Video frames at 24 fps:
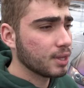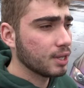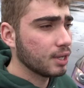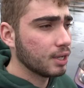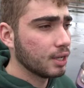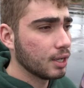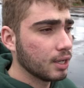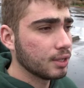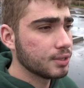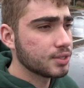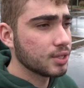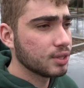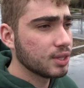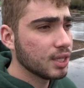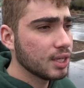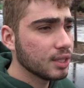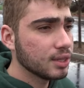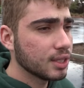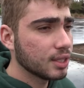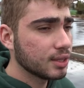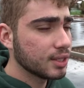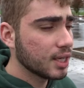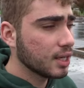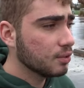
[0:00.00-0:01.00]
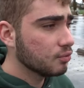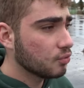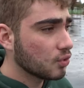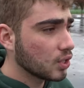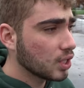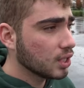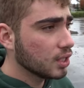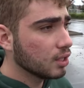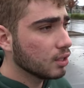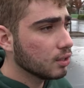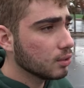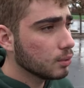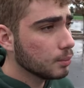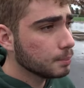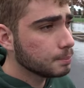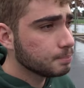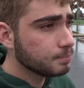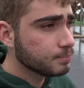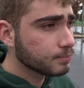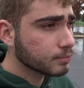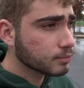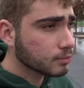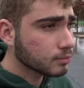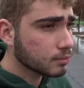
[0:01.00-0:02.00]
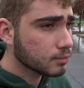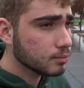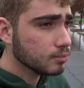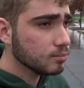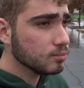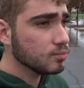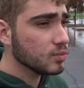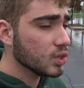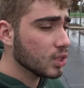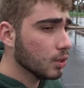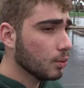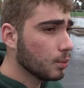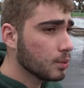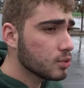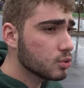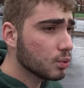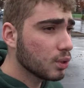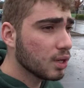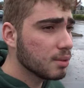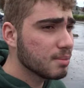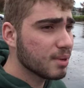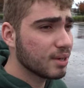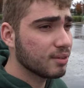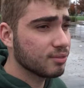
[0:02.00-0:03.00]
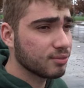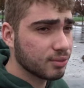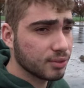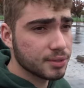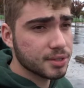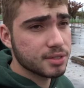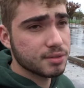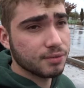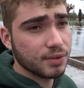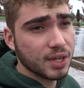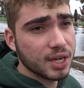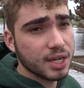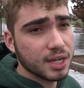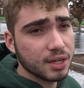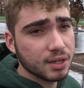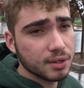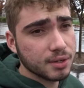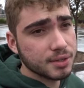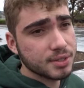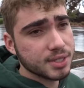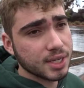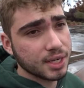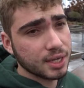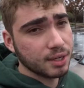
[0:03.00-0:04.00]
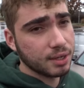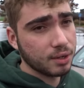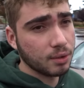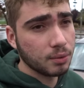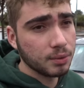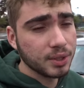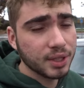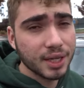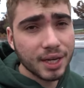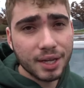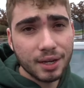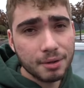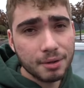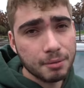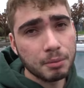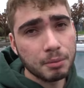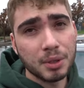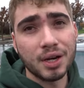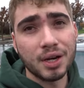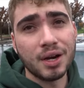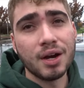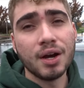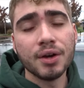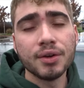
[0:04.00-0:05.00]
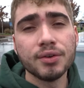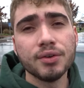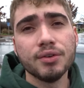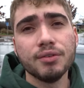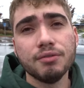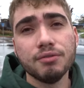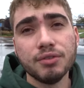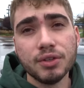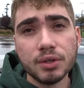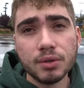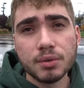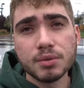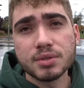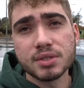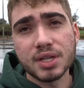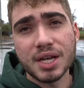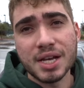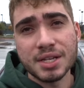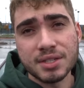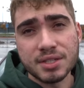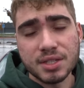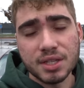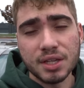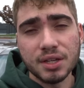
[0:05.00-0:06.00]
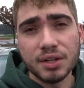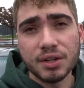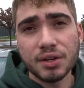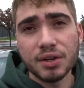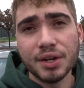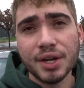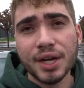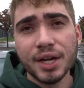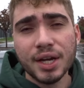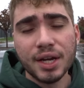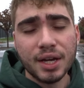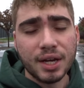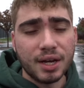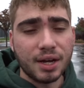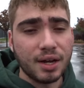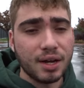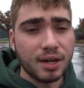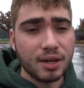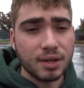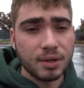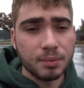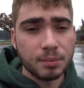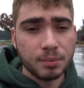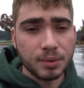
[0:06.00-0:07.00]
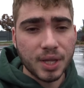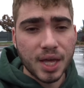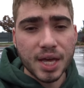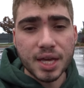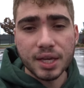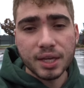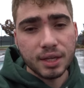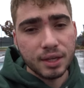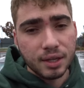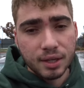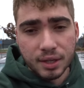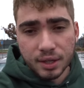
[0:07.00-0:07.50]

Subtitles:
To think that that video was one of my first videos, and it only got maybe 100 views last year. Like,